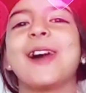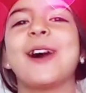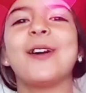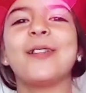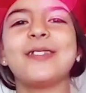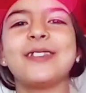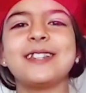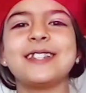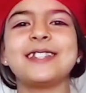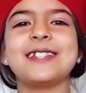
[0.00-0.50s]

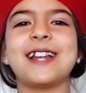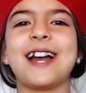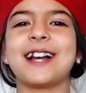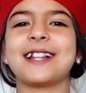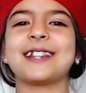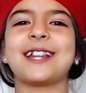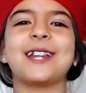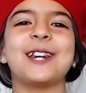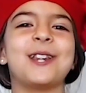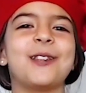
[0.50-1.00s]
have a
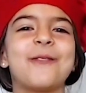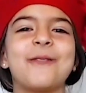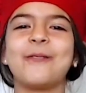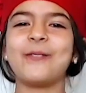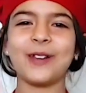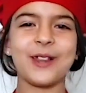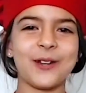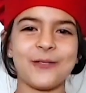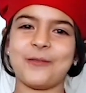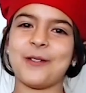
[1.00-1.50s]
healthy snack
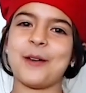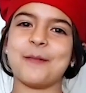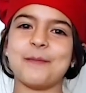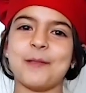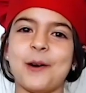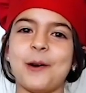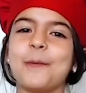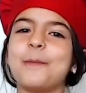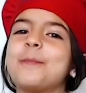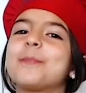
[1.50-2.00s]
that is full
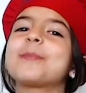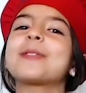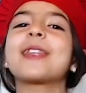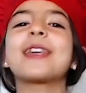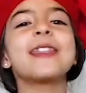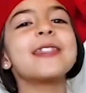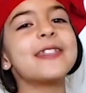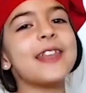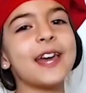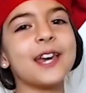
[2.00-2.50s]
of rainbow.
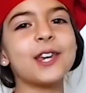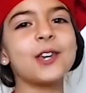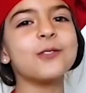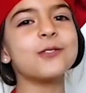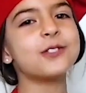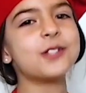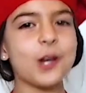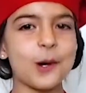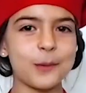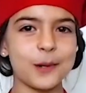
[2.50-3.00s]

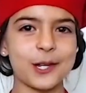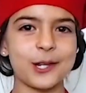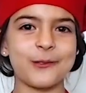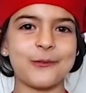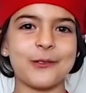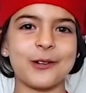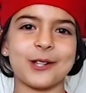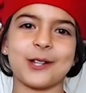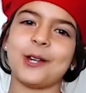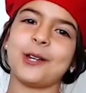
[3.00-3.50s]
Thank you
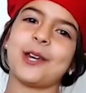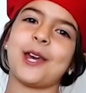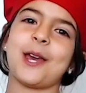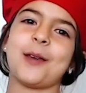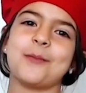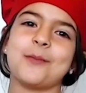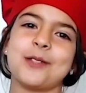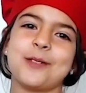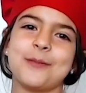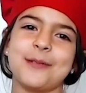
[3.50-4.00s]
so much for
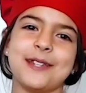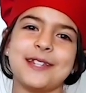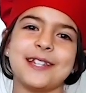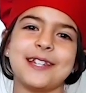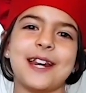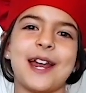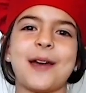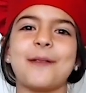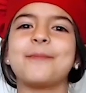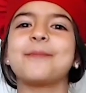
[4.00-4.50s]
cooking
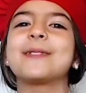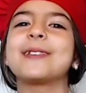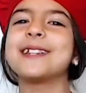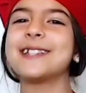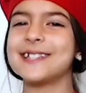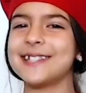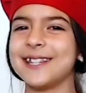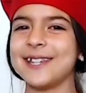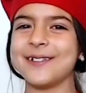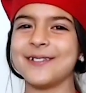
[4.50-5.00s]
with me
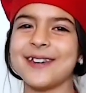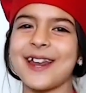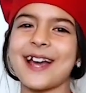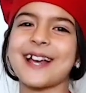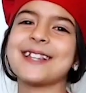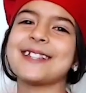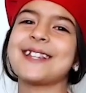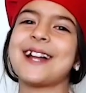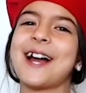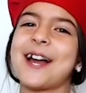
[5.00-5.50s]
today.
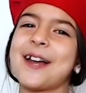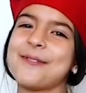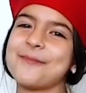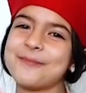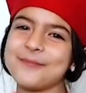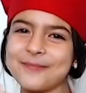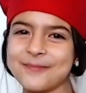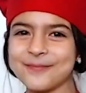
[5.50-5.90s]
See you next